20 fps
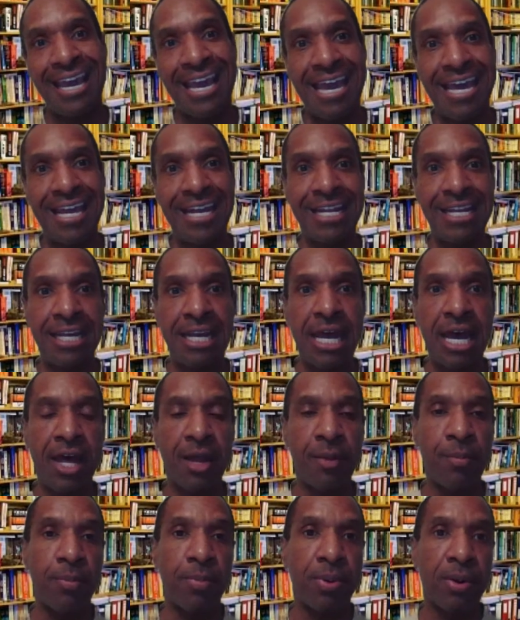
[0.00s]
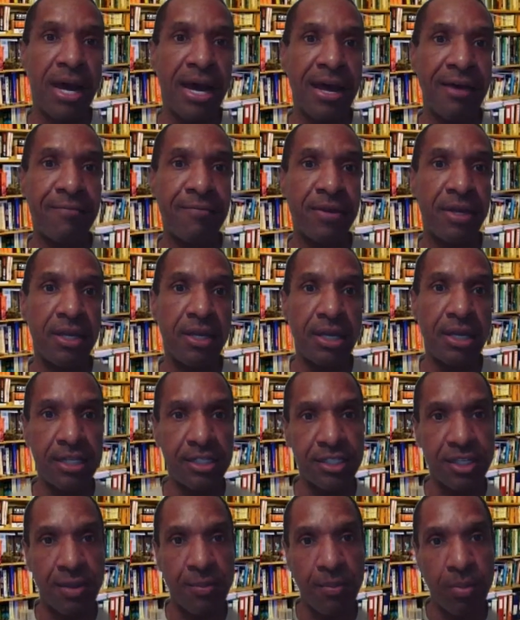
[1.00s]
and a nonprofit,
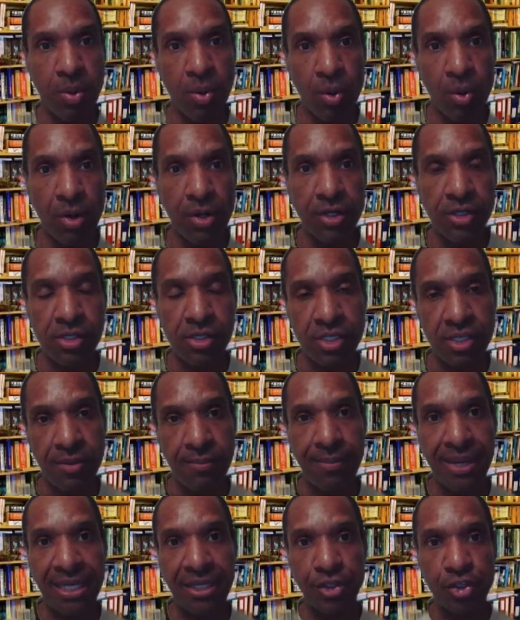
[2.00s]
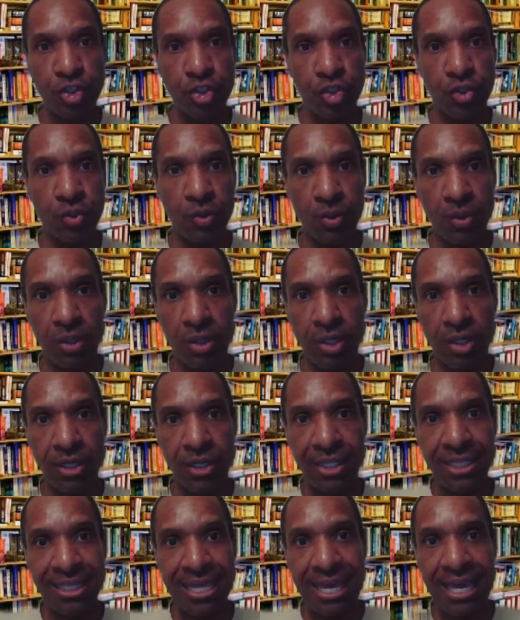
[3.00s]
it's important to make
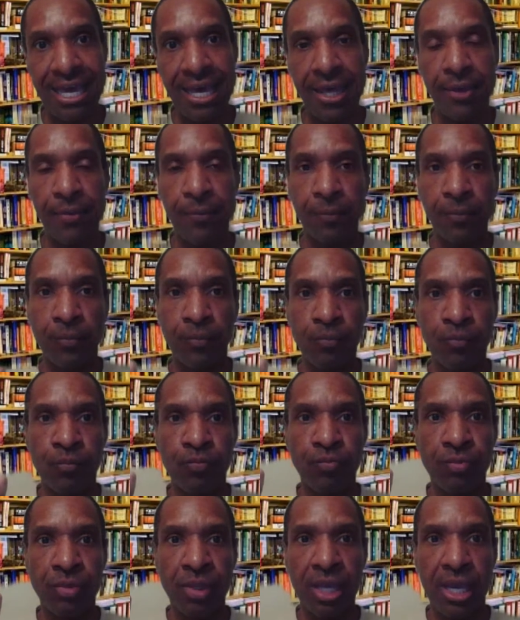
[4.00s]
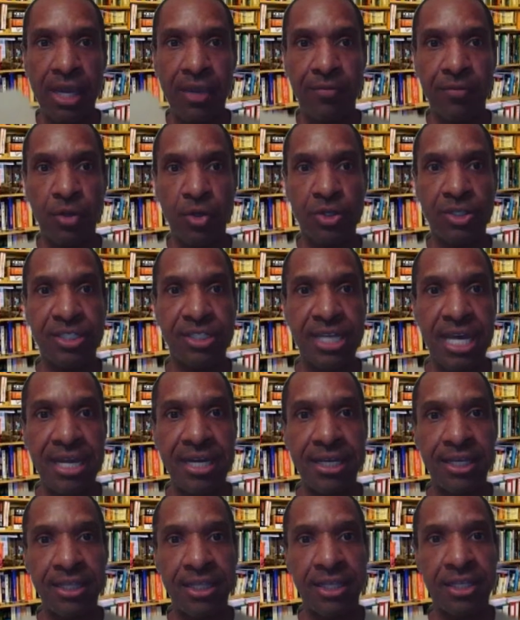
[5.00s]
sure that if you're
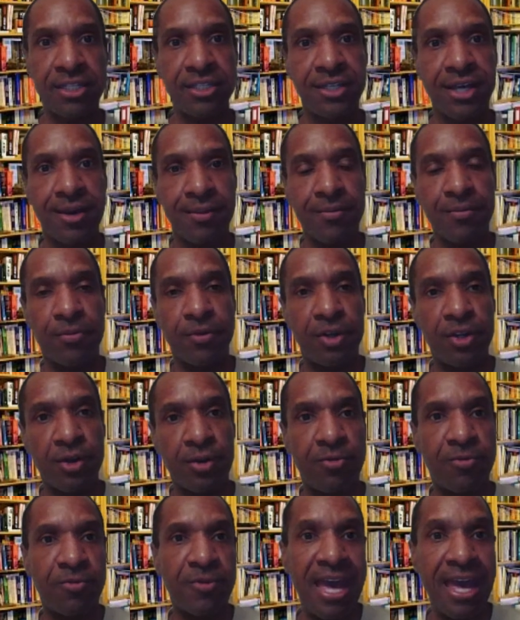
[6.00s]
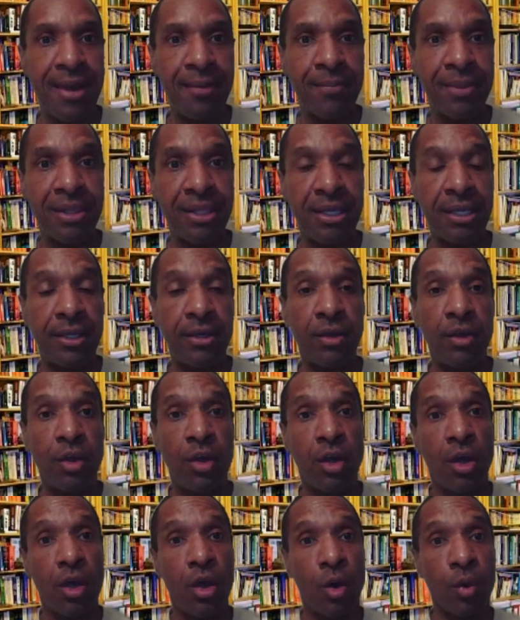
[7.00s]
setting this up for your family,
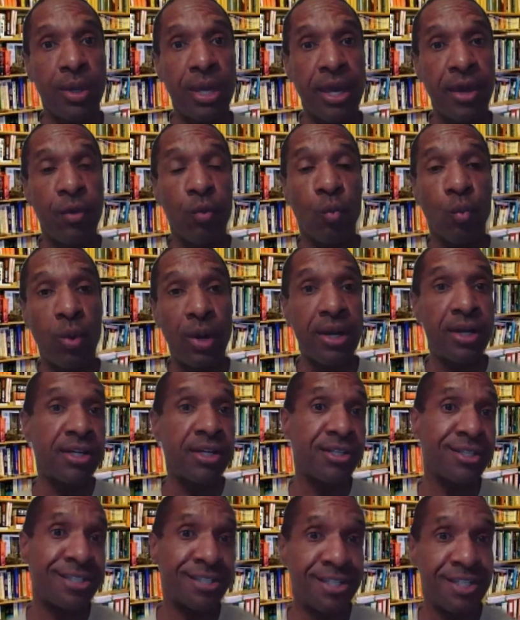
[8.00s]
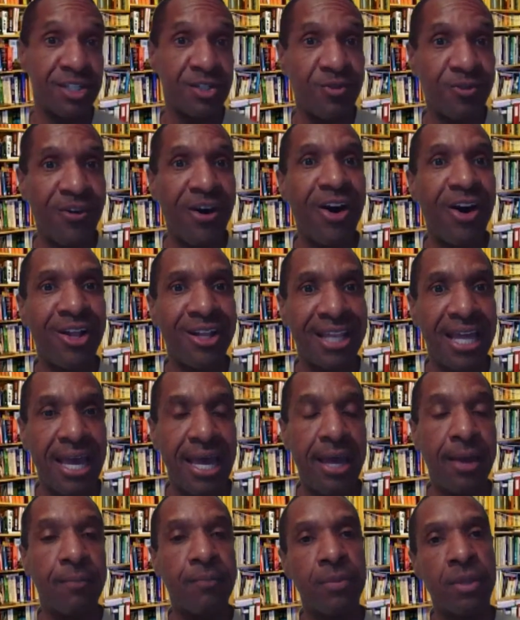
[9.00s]
okay, where does this fall
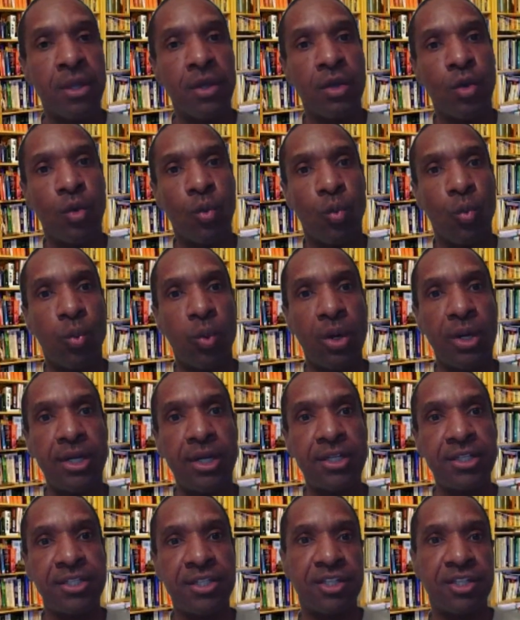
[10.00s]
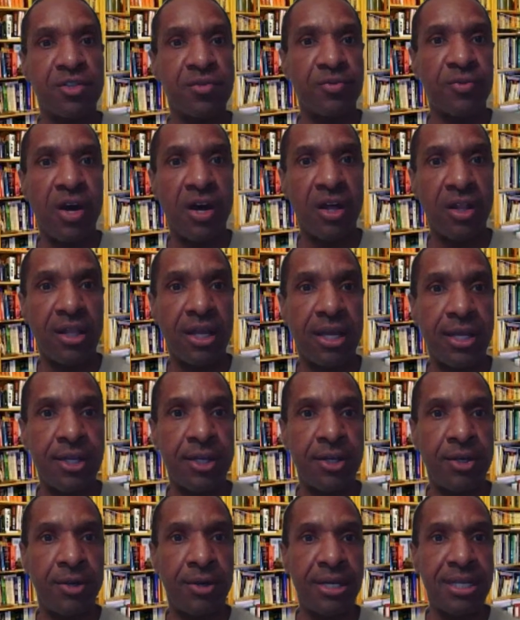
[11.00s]
at? What does this fall
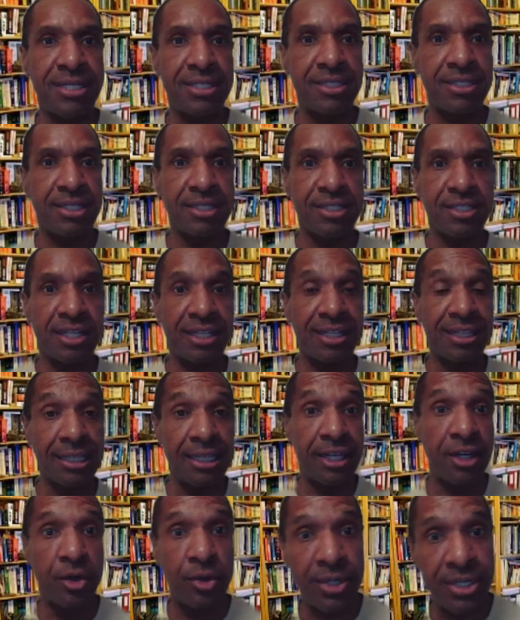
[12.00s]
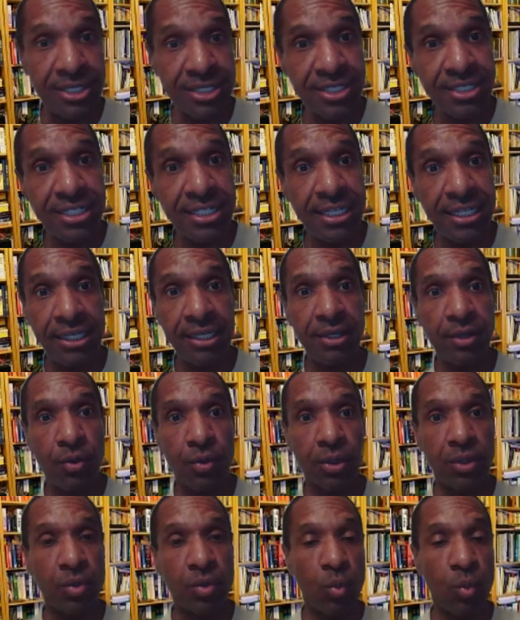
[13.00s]
under? Is this a literacy,
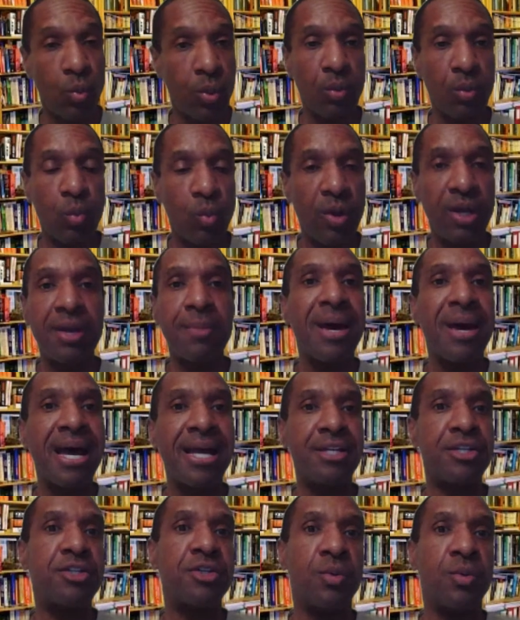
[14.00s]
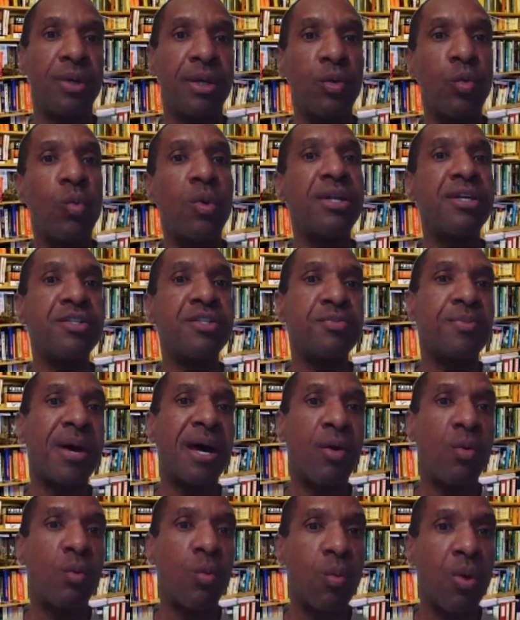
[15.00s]
or what am I doing? What is
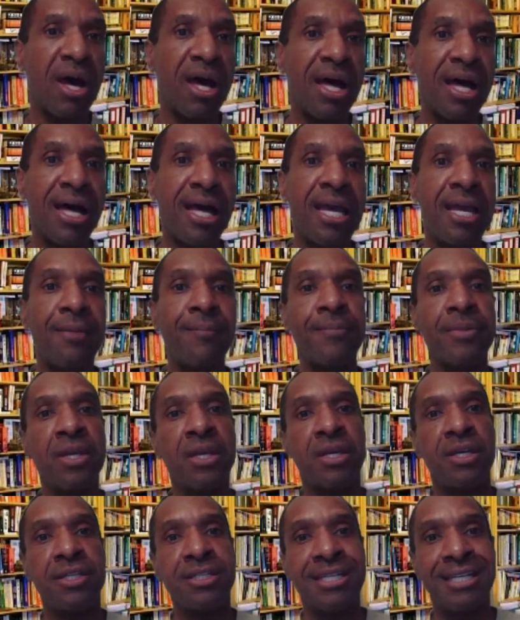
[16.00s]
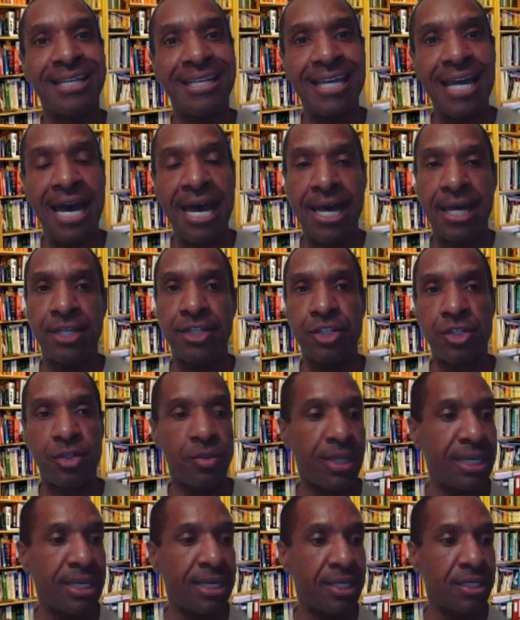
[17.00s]
my why to guide
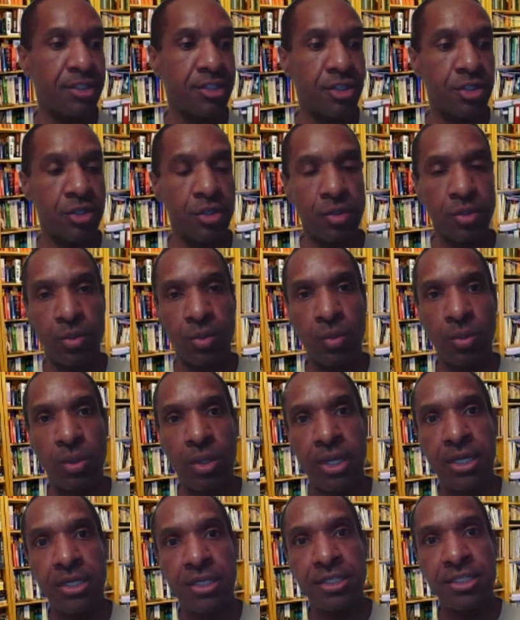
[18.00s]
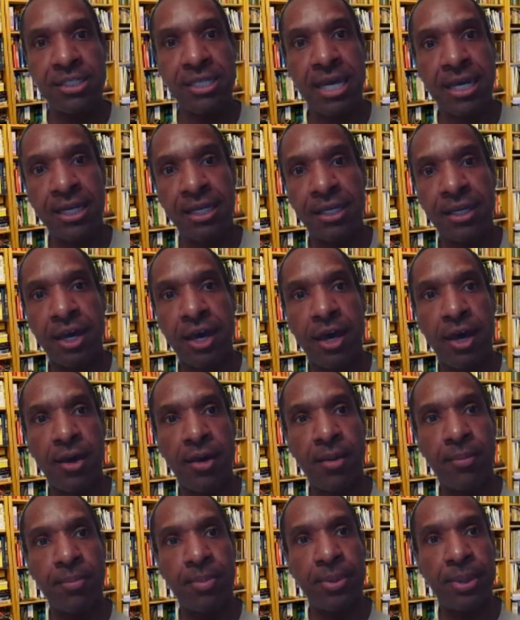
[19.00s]
you into setting
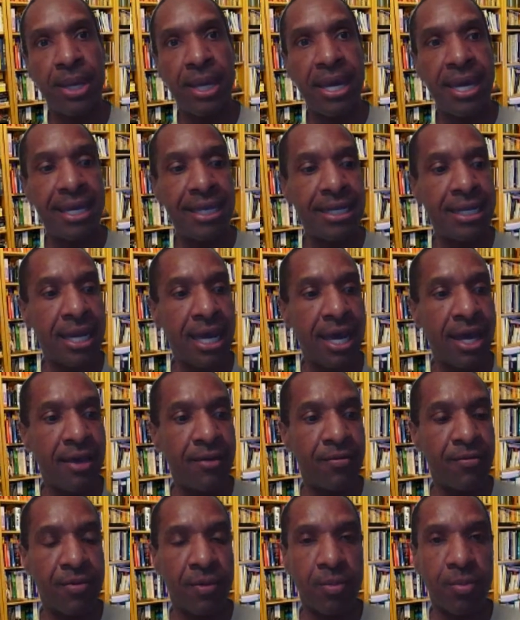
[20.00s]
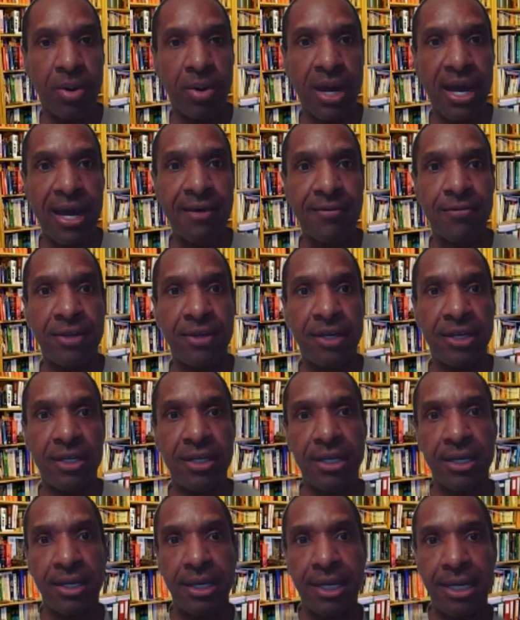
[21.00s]
up a non-for-profit
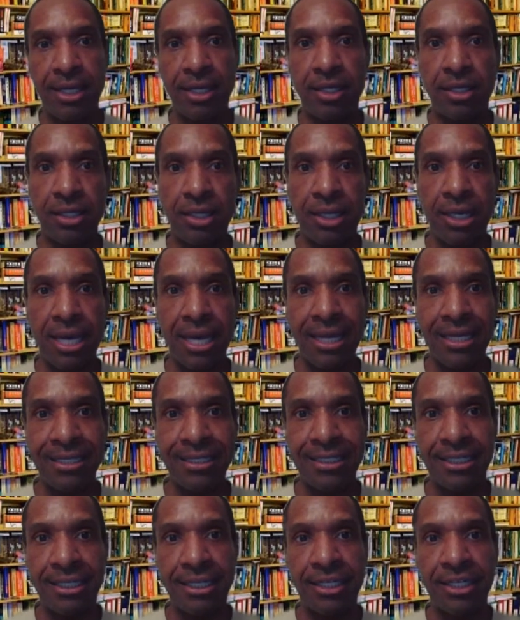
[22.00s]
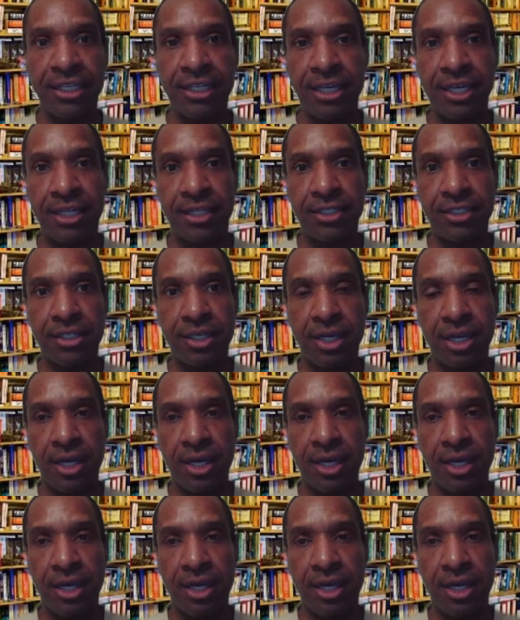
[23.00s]
and getting it